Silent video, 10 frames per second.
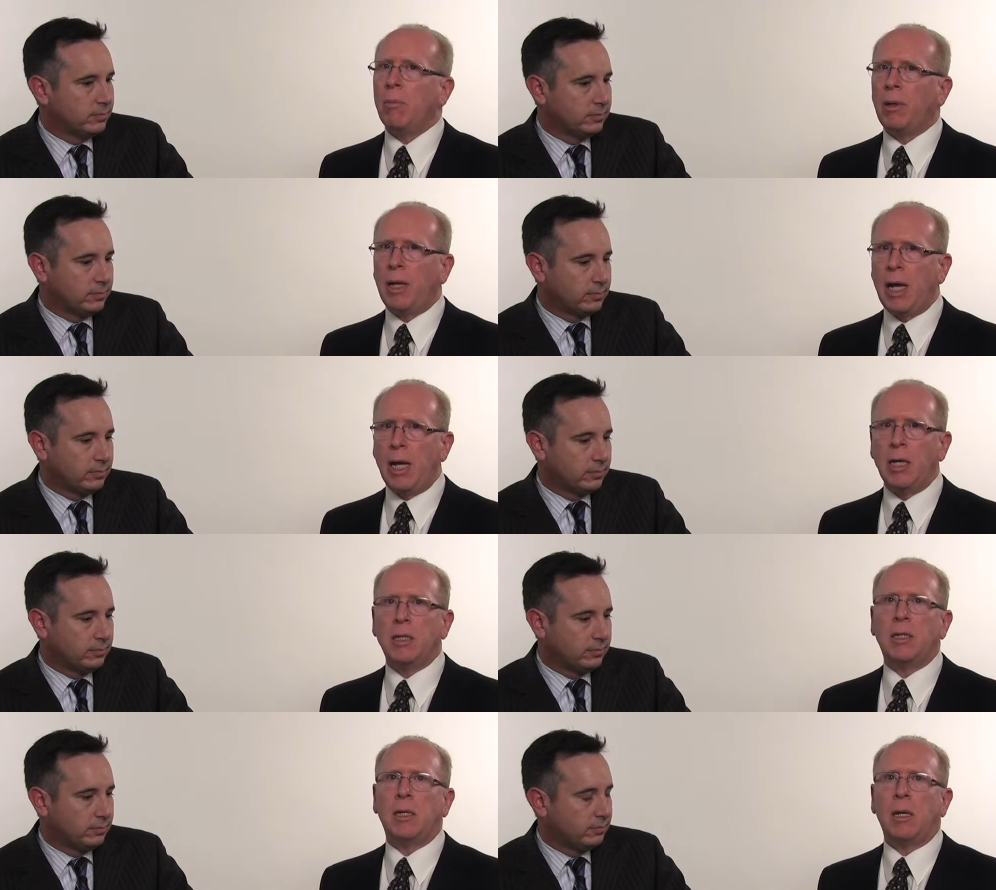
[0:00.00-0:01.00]

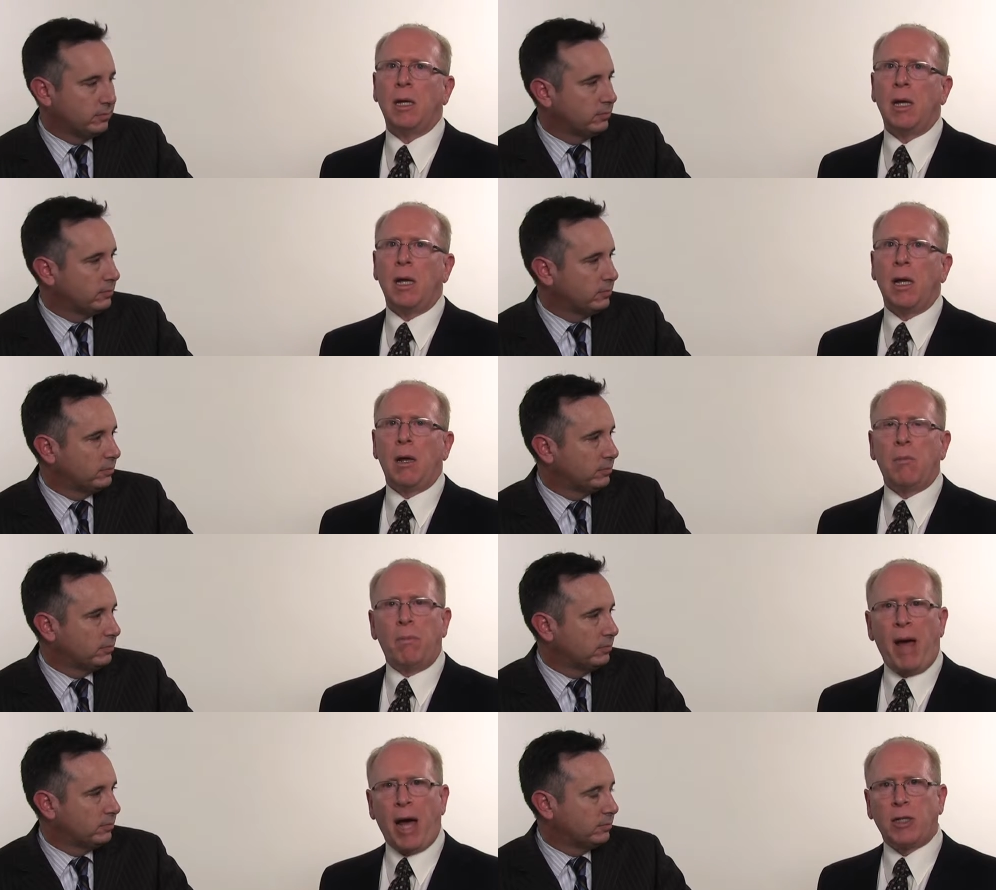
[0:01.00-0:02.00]
Speaker 1: Please
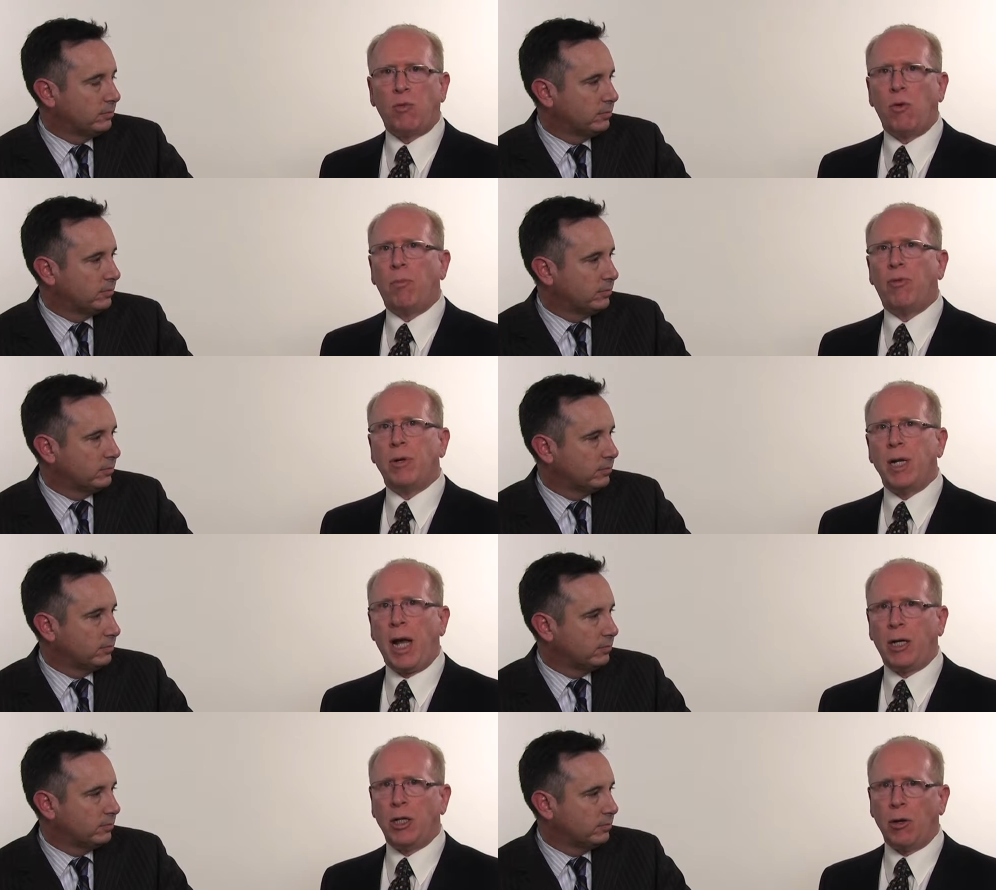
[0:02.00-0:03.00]
password
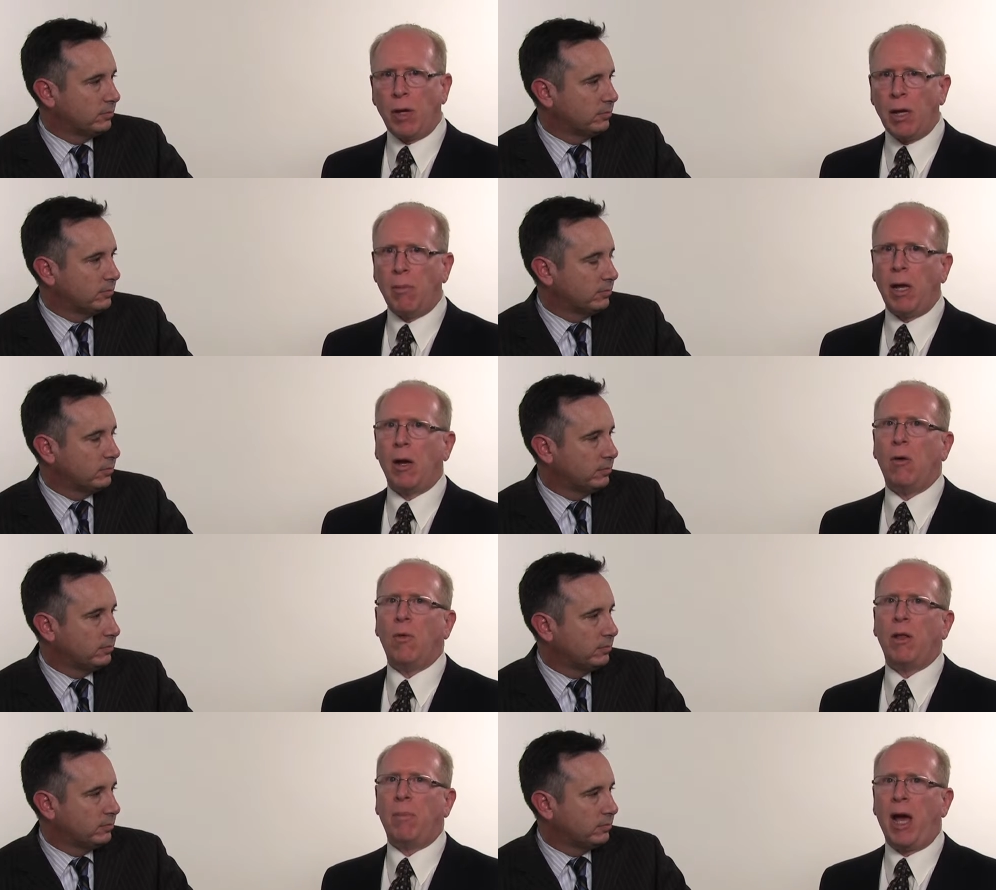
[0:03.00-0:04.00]
protect your email
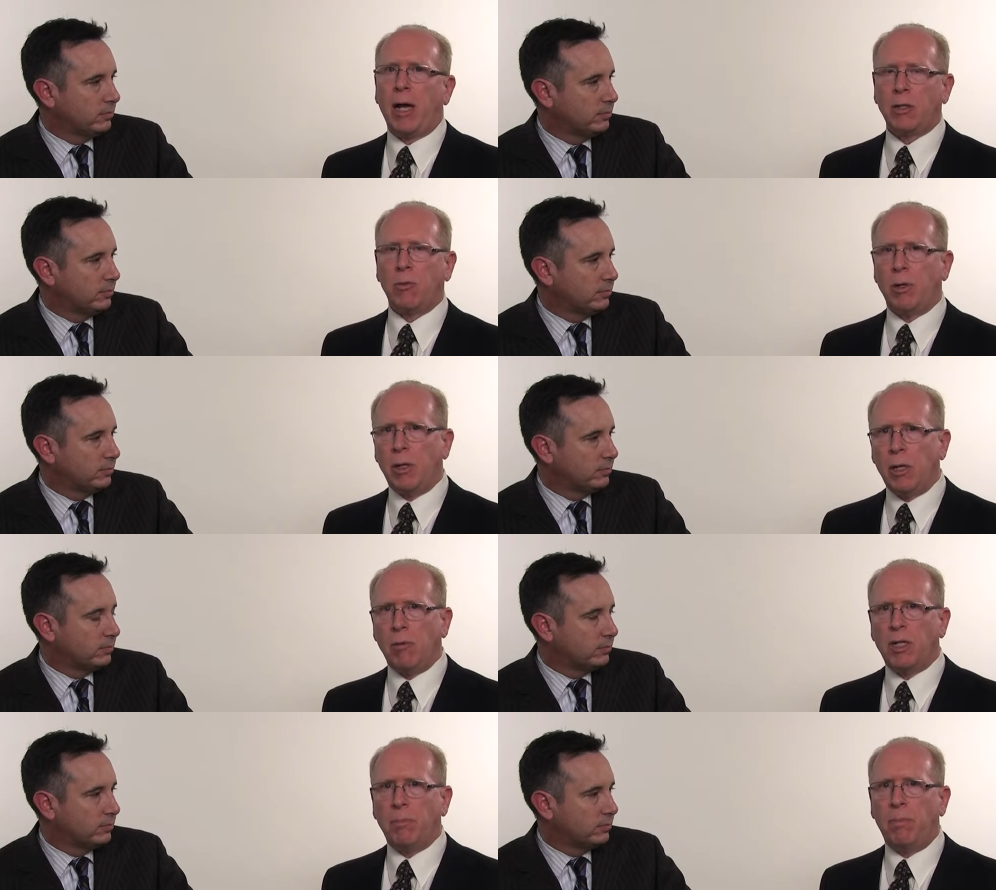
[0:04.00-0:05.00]
with a password that
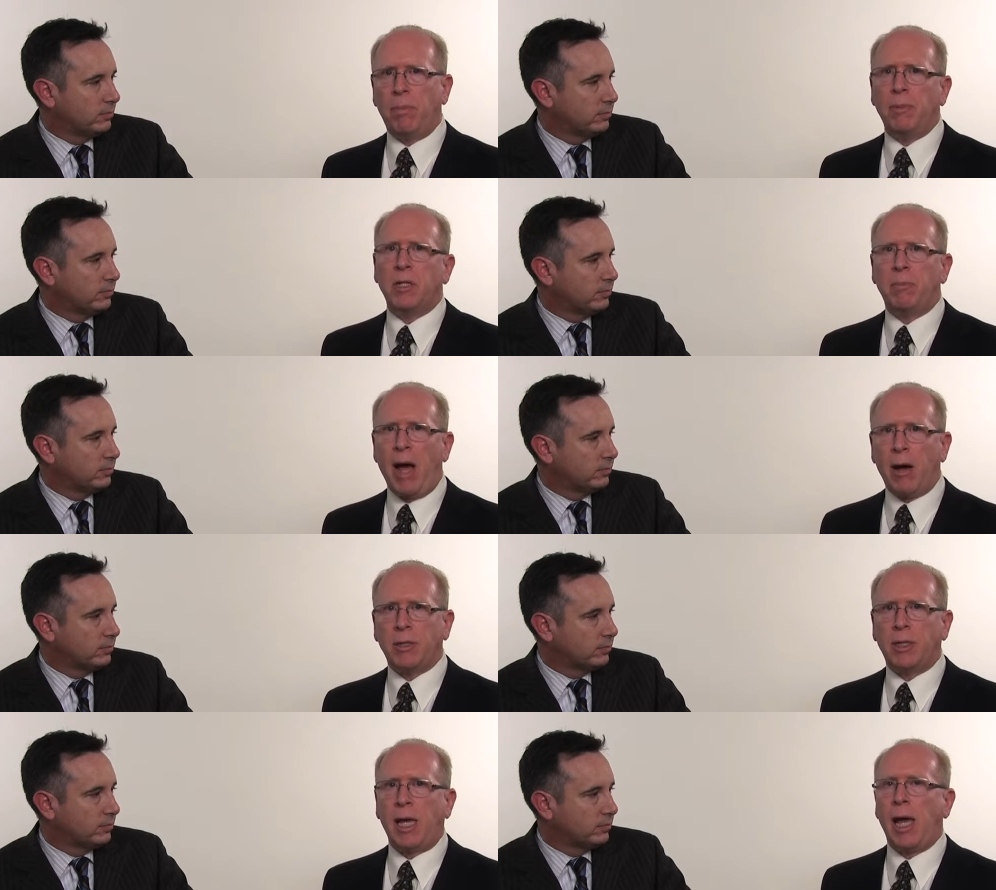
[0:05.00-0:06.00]
your
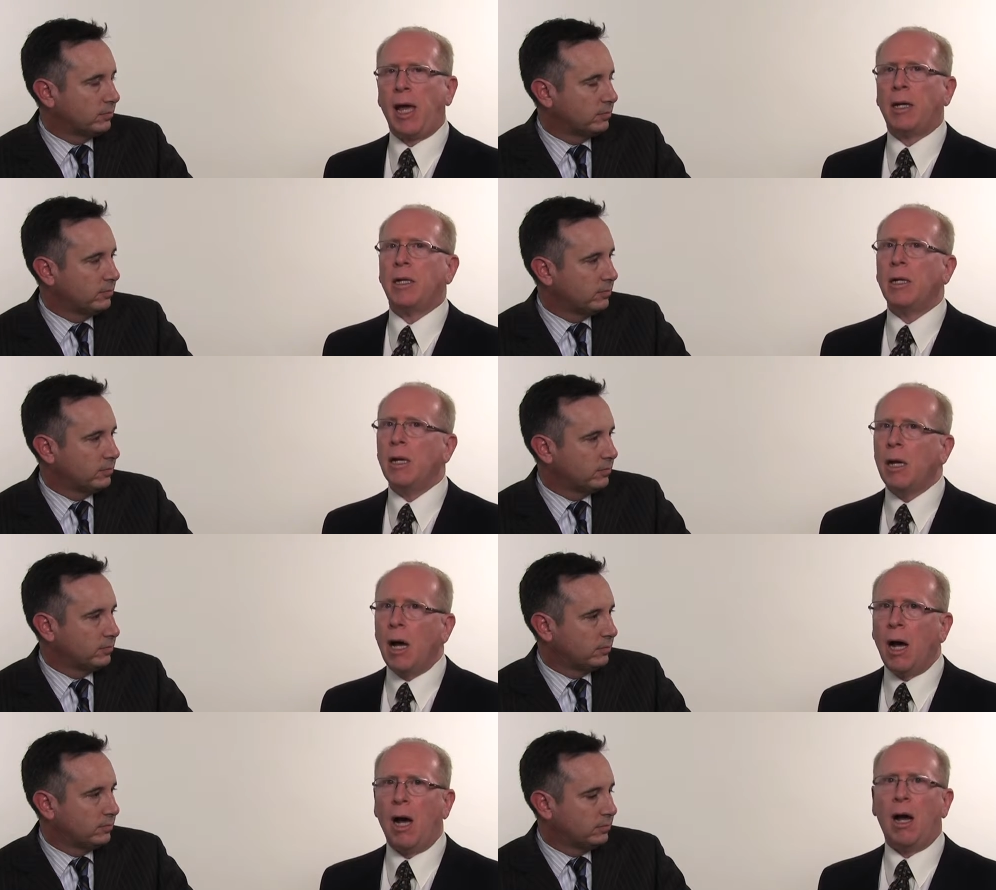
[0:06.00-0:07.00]
spouse can't
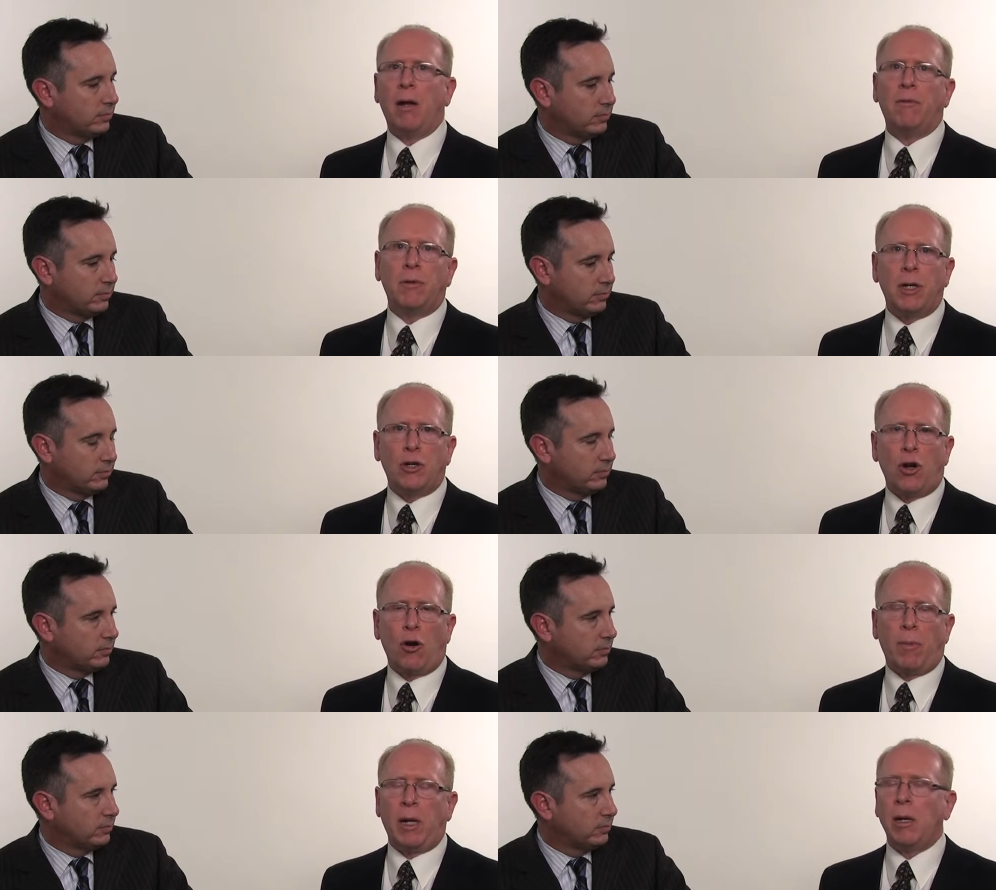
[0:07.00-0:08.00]
uh,
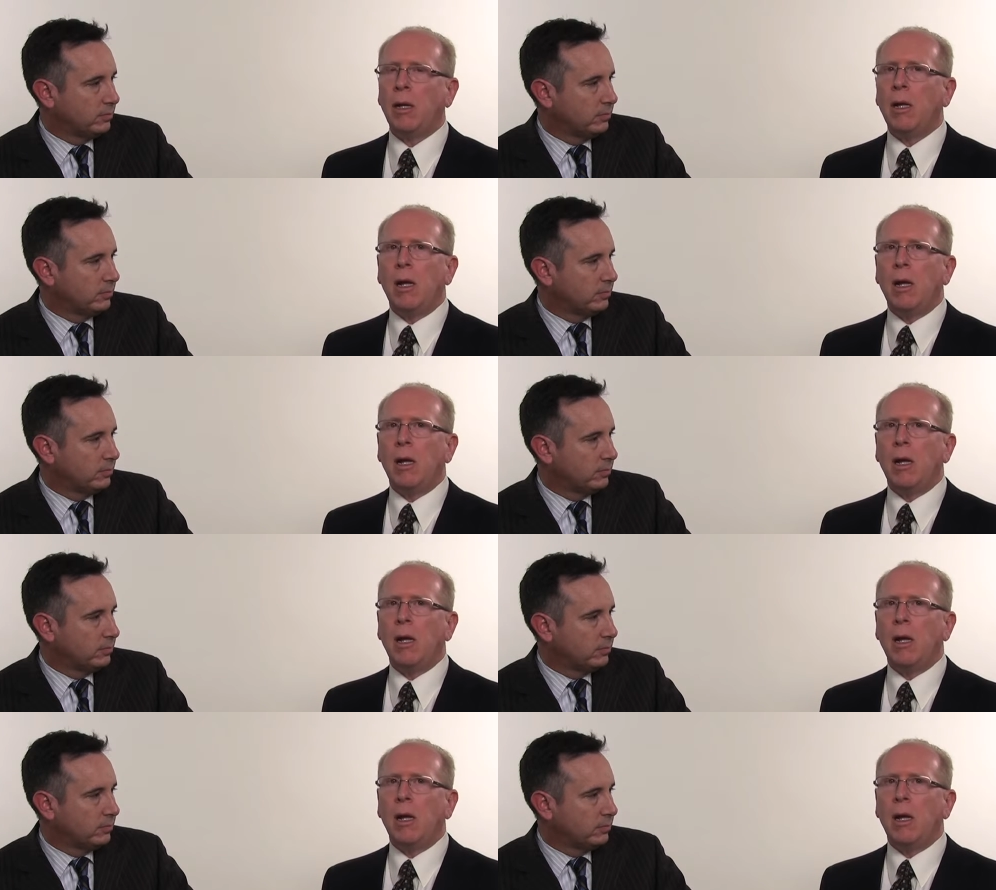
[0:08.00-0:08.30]
determine.